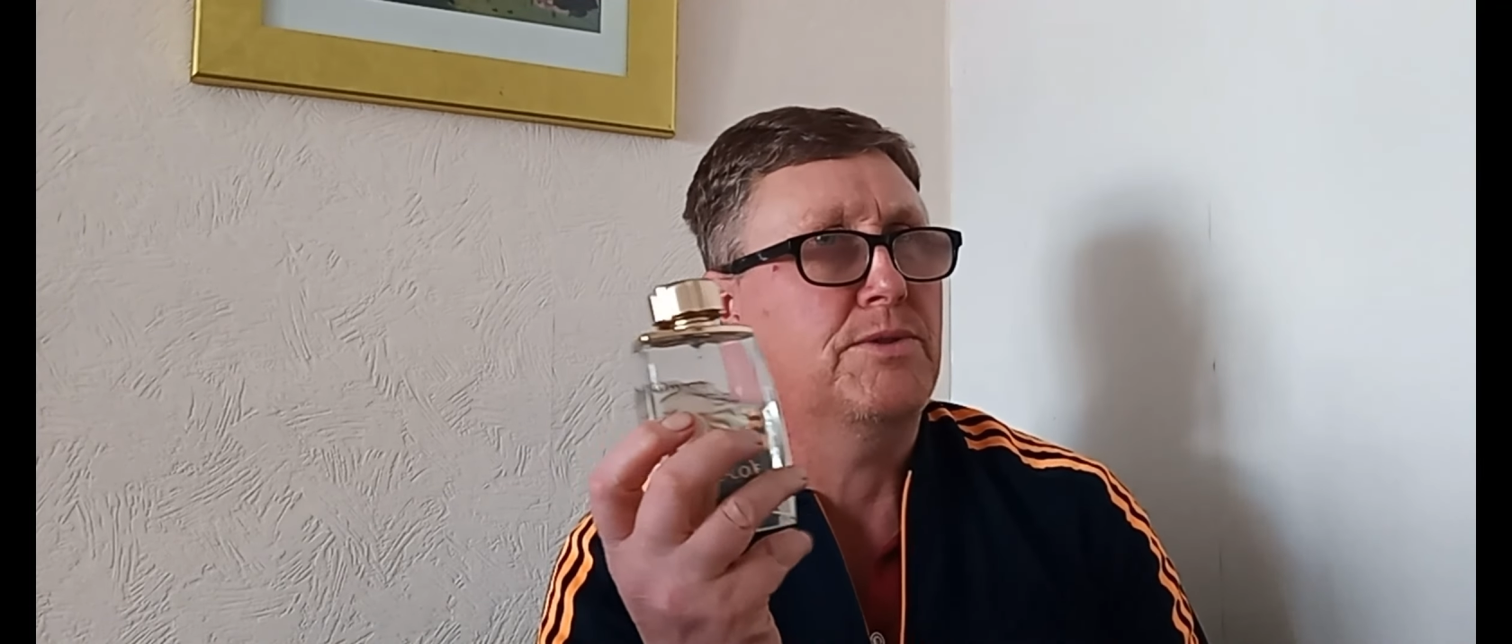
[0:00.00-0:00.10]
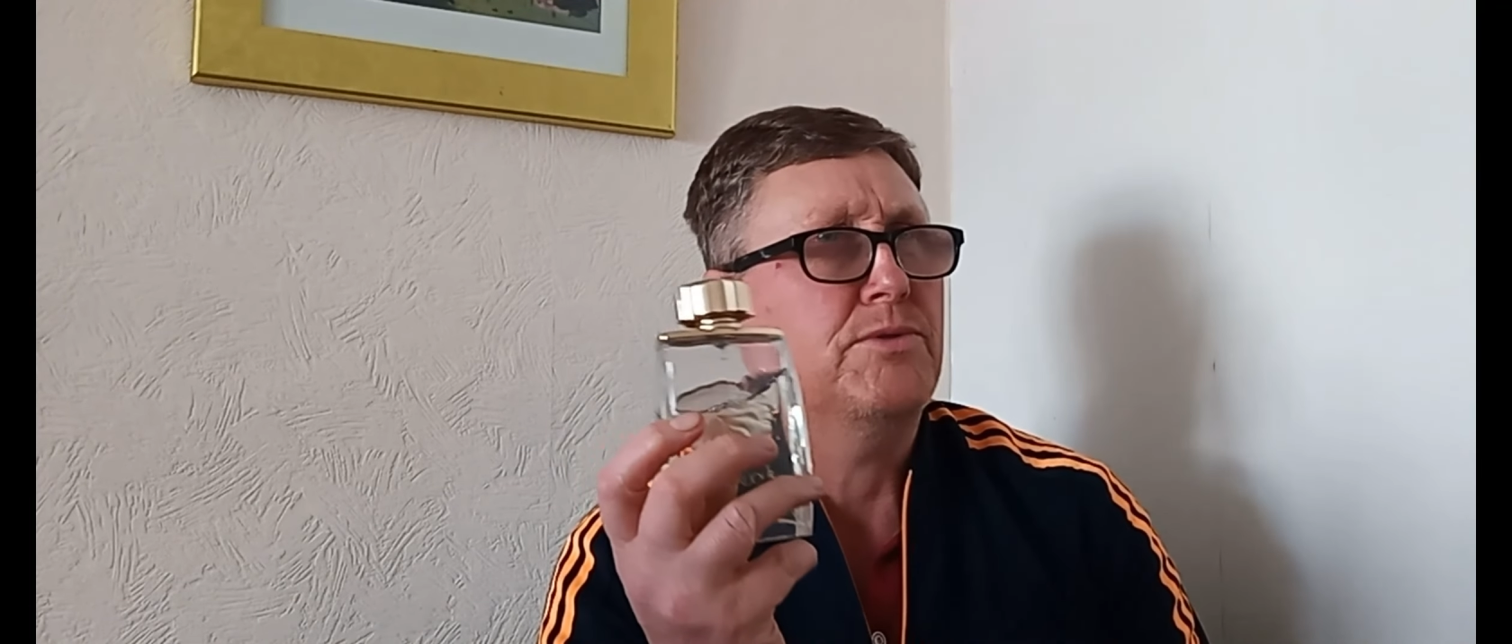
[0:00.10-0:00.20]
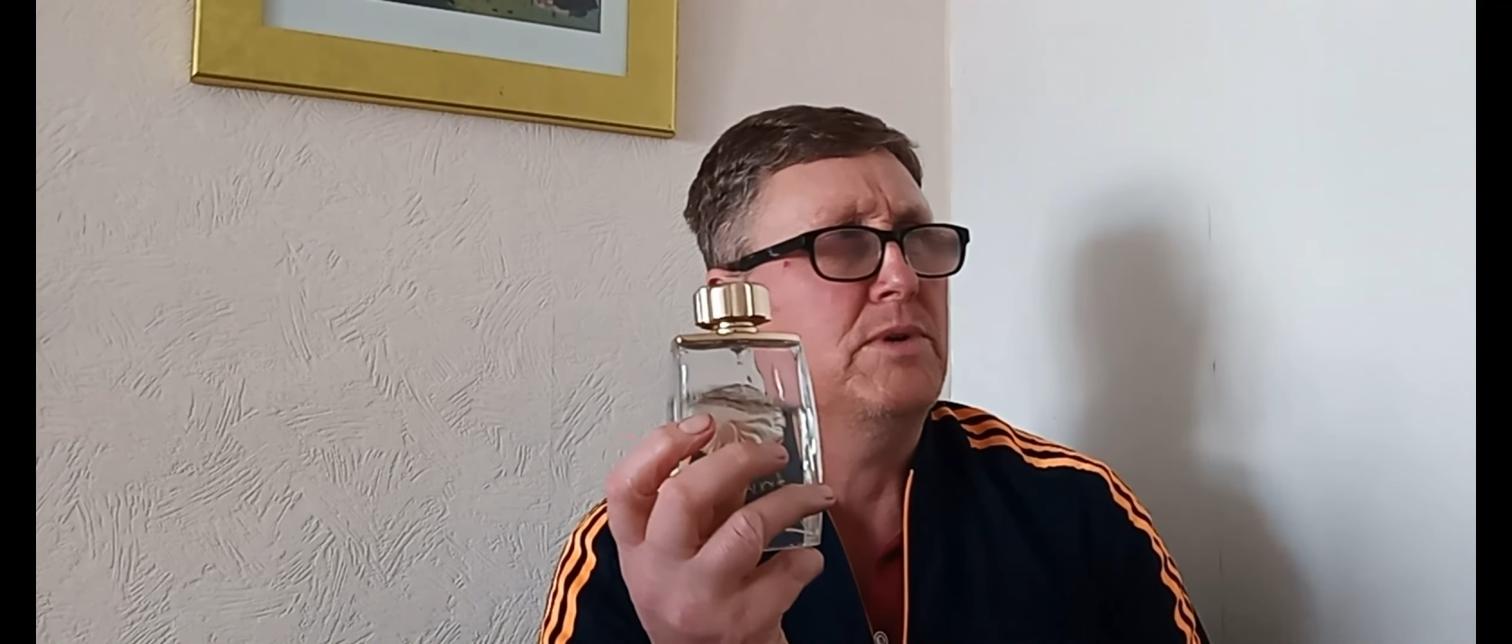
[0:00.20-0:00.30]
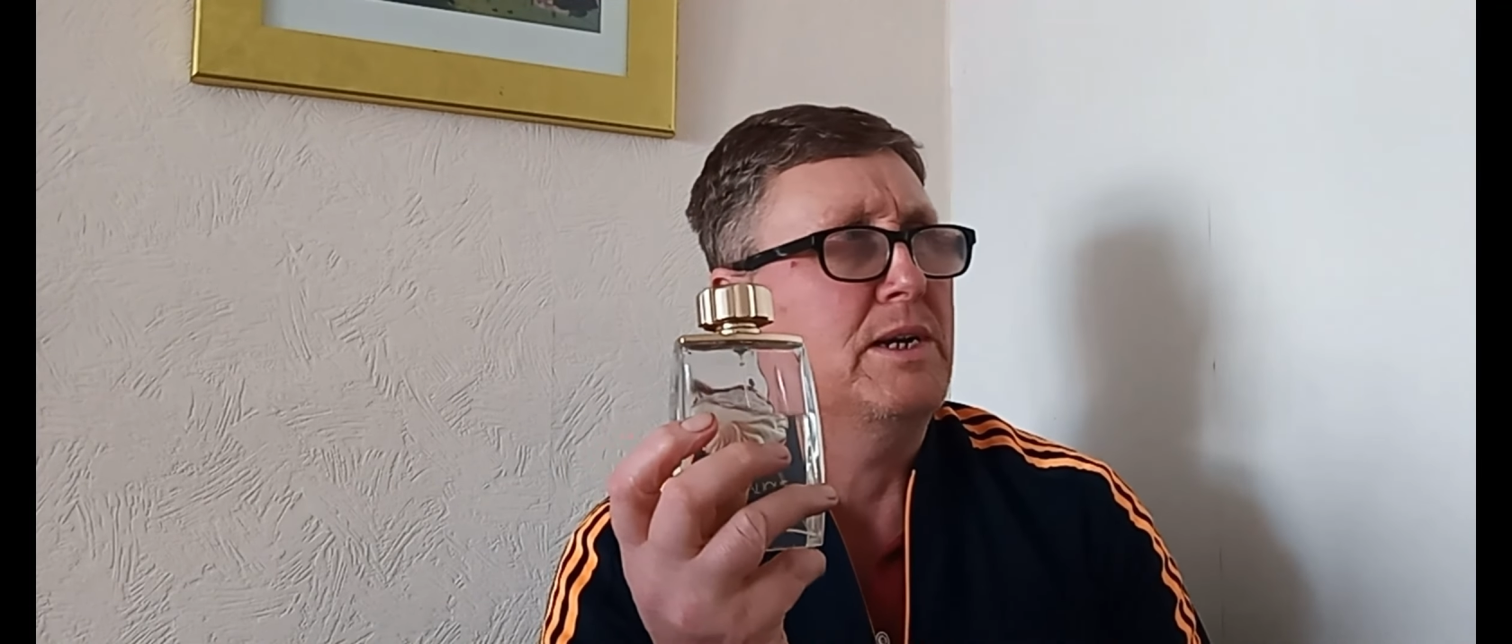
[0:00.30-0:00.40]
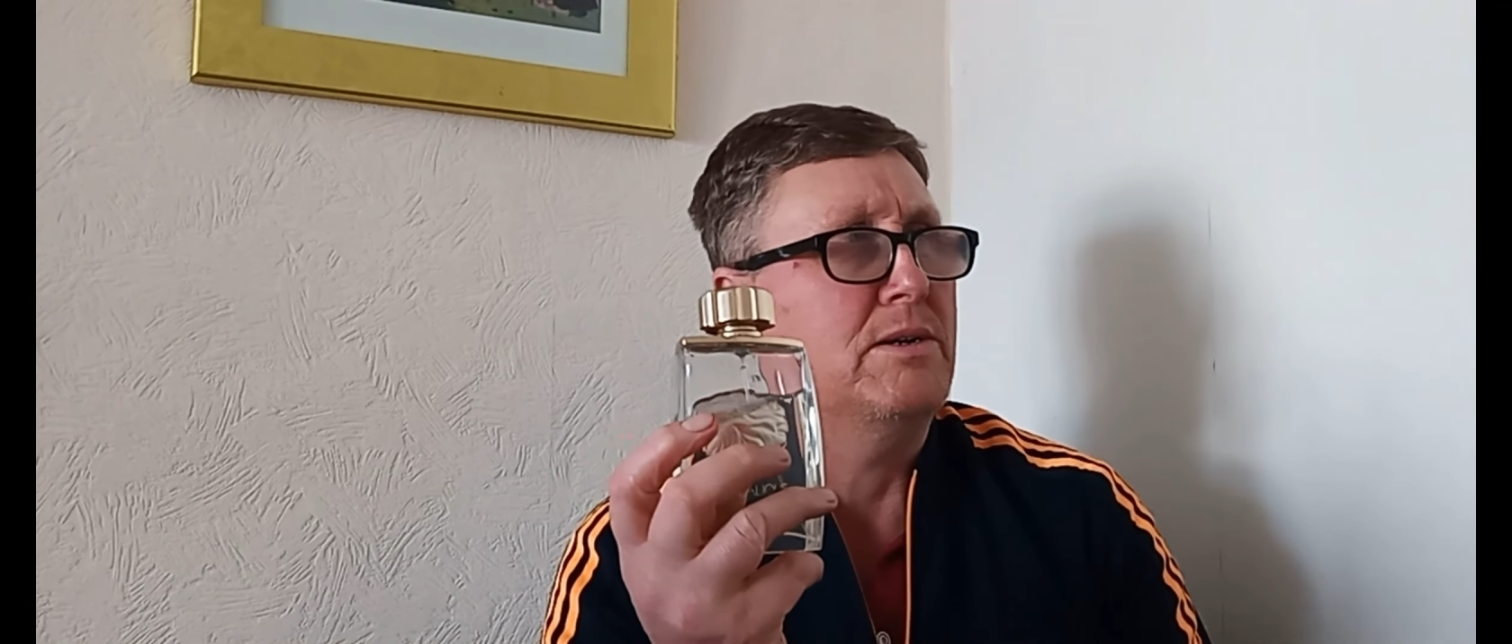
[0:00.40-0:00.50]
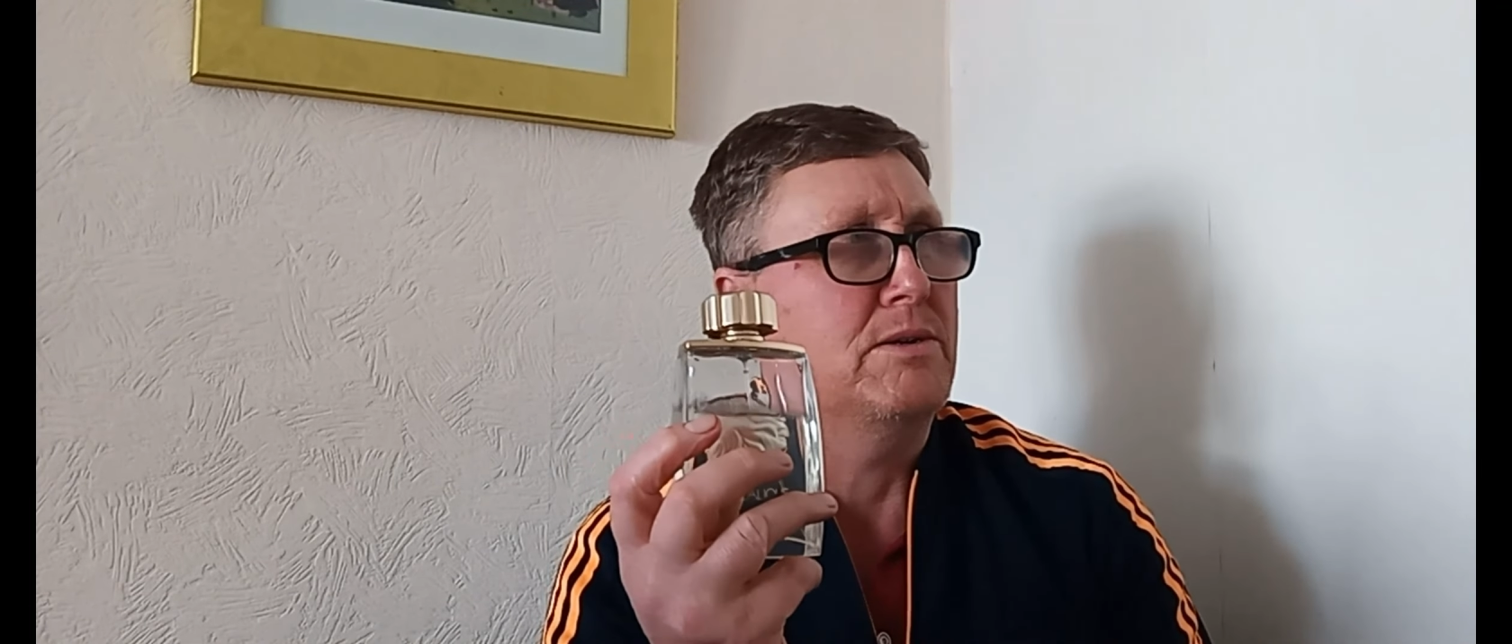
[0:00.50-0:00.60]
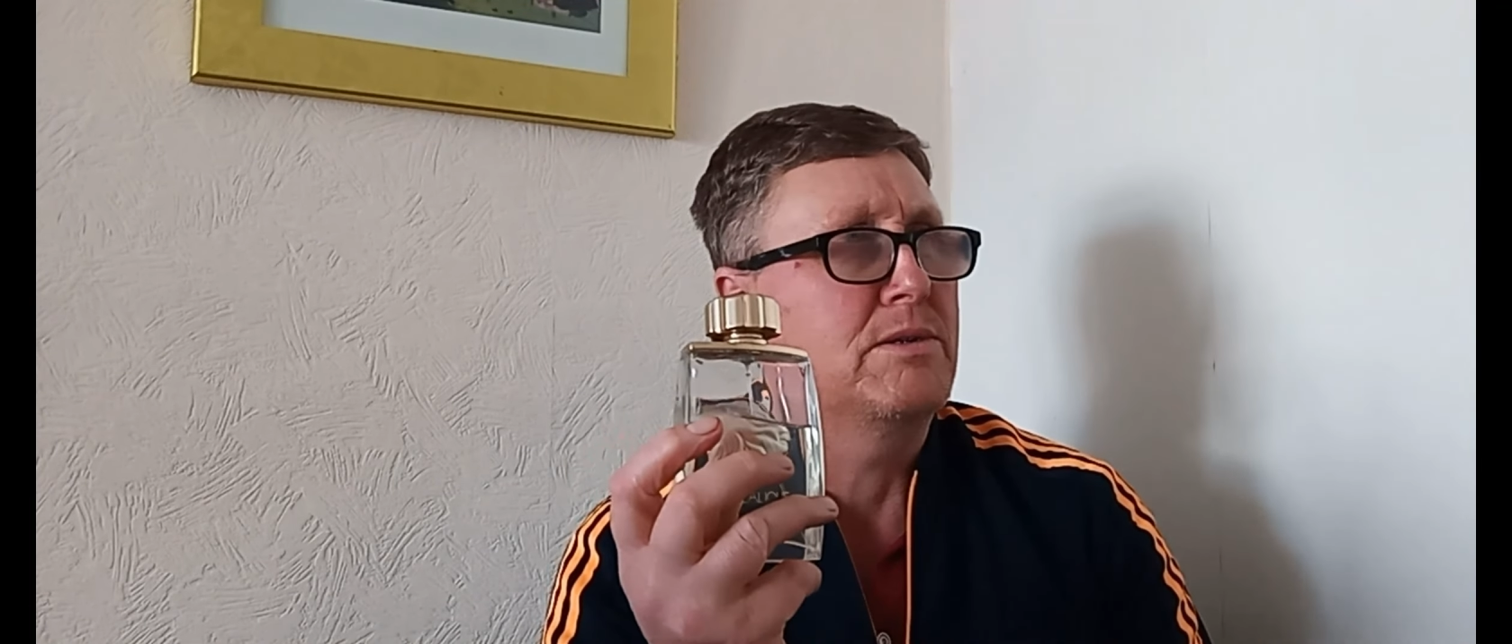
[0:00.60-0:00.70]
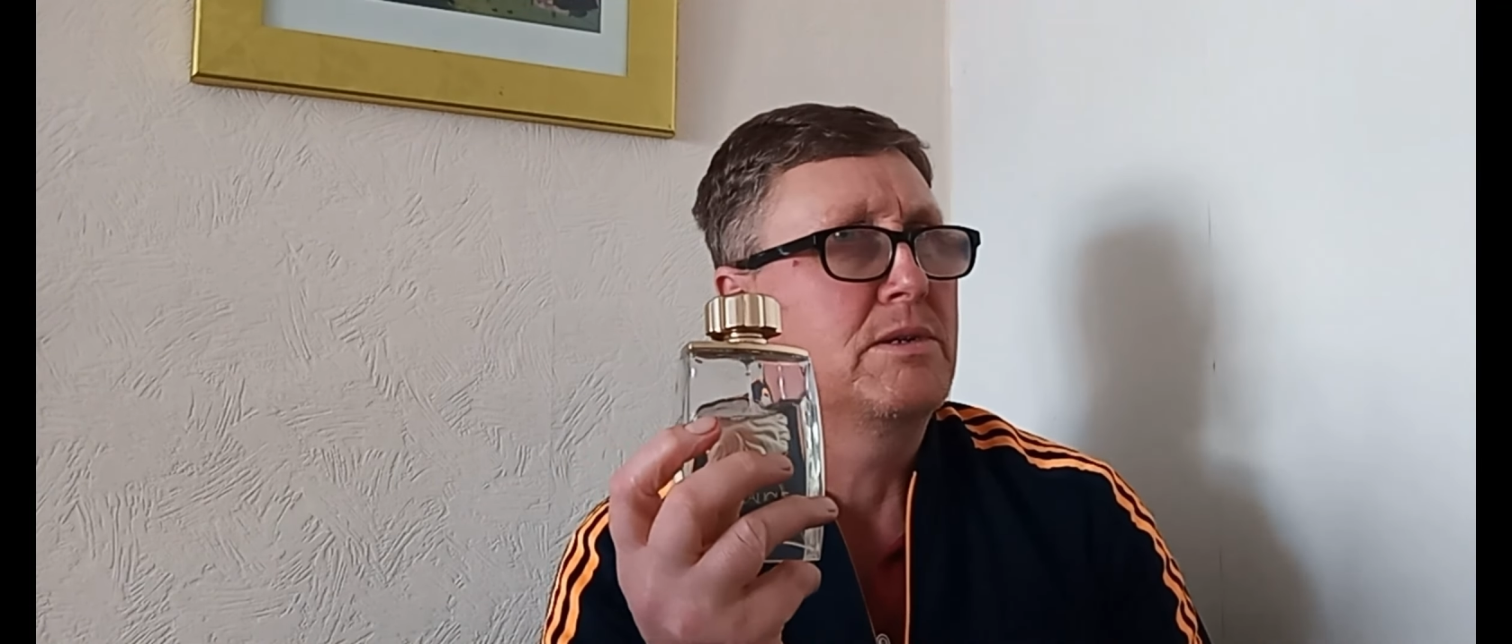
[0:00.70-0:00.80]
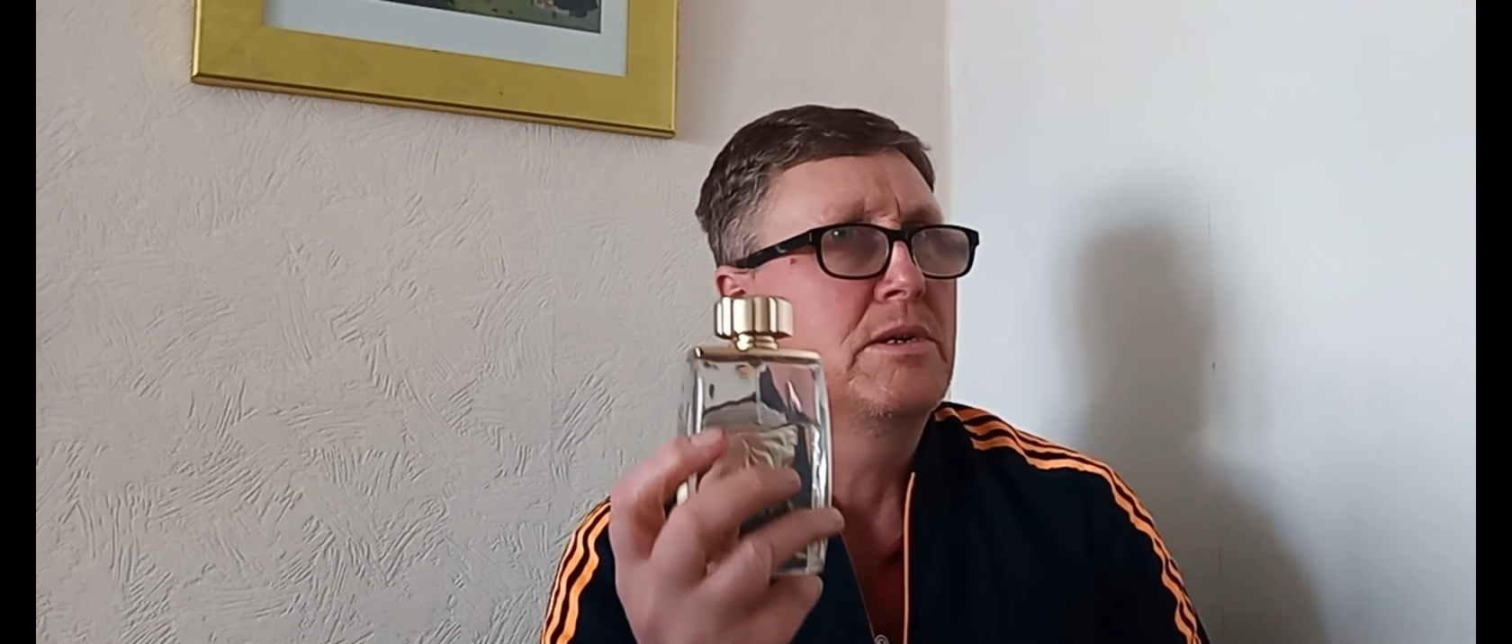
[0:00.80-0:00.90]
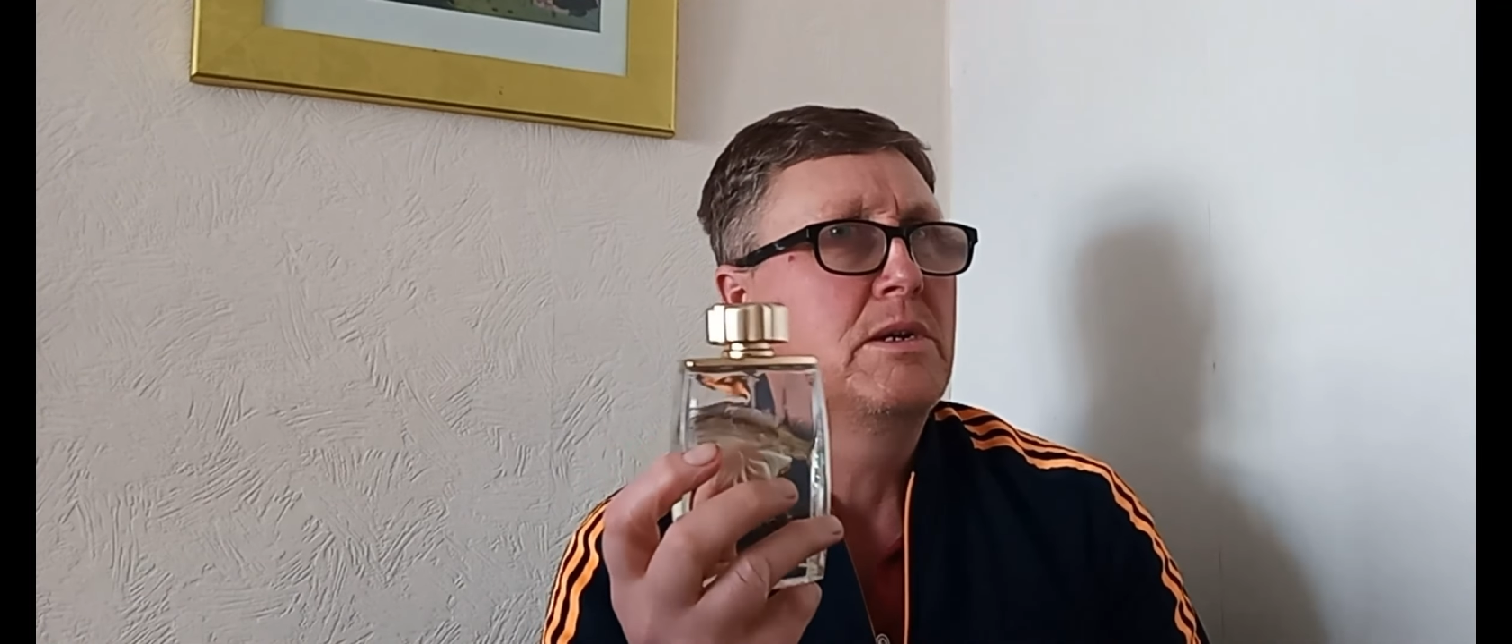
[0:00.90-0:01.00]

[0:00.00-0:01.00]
I thought, hang on,